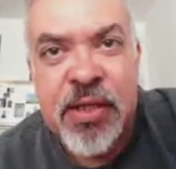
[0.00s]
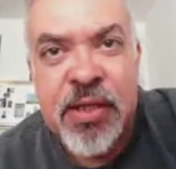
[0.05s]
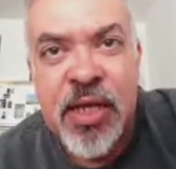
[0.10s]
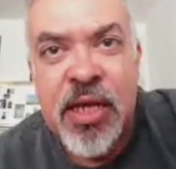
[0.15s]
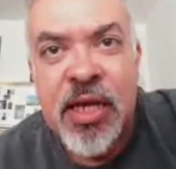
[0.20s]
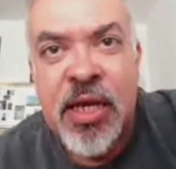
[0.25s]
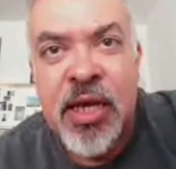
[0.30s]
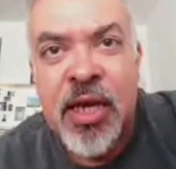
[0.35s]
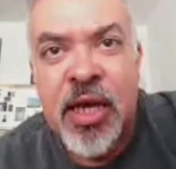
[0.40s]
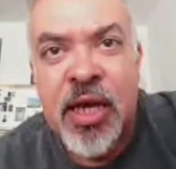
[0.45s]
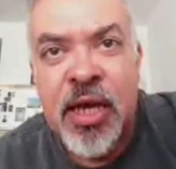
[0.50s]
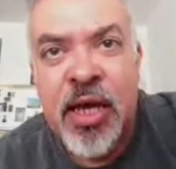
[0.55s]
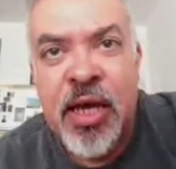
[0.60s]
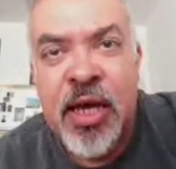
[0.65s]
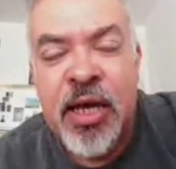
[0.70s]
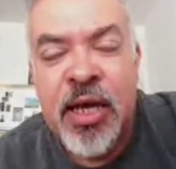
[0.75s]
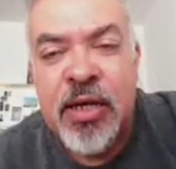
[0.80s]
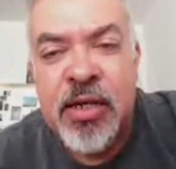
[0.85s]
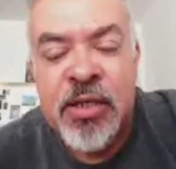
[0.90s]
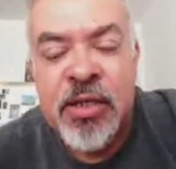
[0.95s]
Uh, in,
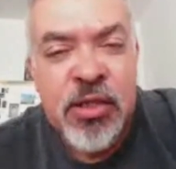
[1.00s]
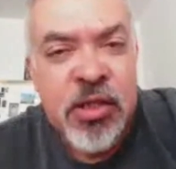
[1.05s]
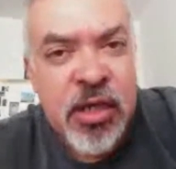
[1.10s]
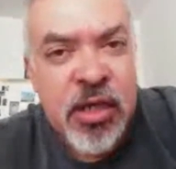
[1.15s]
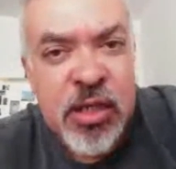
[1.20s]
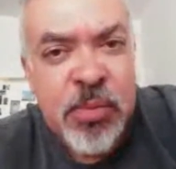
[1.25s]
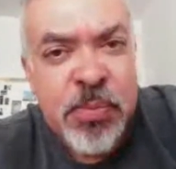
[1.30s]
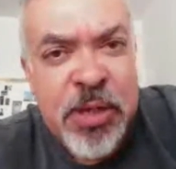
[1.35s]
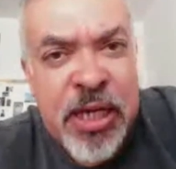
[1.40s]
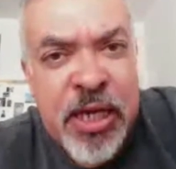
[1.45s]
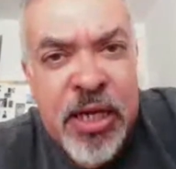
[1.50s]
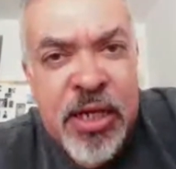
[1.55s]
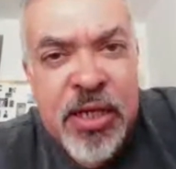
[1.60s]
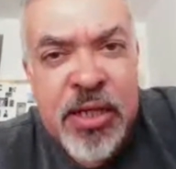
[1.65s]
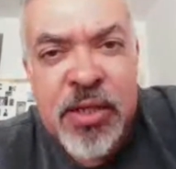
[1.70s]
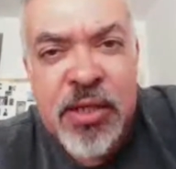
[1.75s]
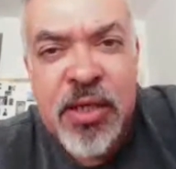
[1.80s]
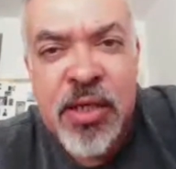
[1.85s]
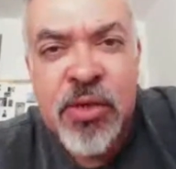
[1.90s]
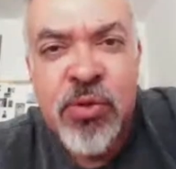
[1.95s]
the, in the beginning, he
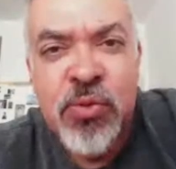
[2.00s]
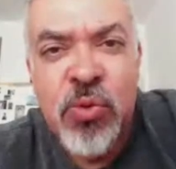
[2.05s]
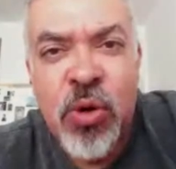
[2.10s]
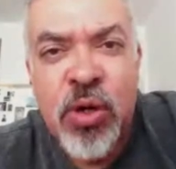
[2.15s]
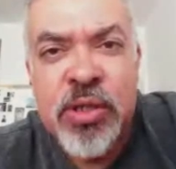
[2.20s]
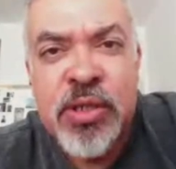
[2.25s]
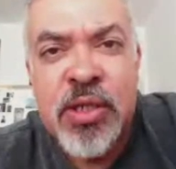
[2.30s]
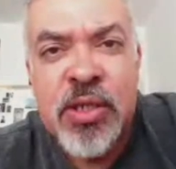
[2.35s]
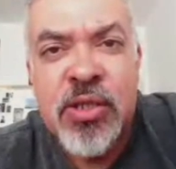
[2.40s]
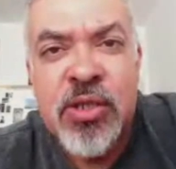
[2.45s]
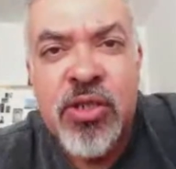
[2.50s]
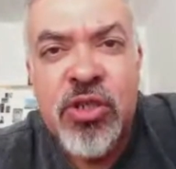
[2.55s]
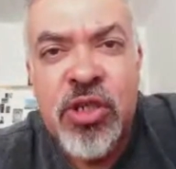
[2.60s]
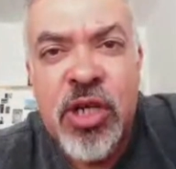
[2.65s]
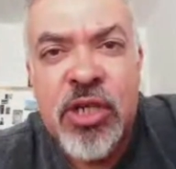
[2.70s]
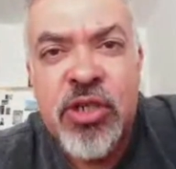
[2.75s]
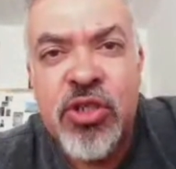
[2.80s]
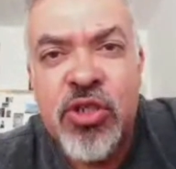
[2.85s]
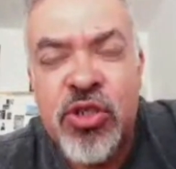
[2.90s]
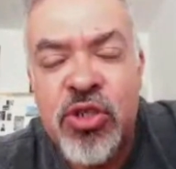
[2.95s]
wanted just
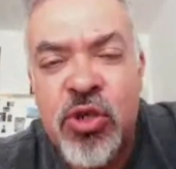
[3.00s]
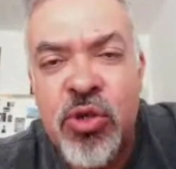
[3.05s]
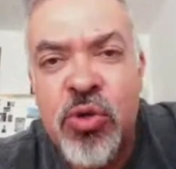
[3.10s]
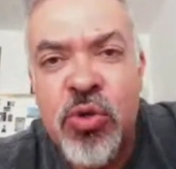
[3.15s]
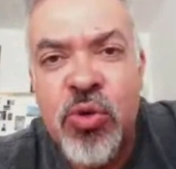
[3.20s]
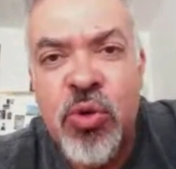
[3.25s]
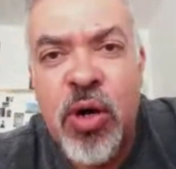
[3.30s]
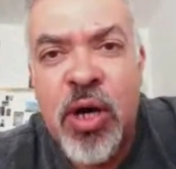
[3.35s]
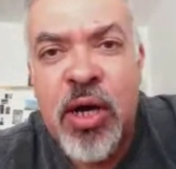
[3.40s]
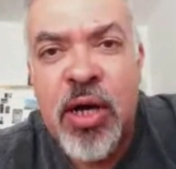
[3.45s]
to uh,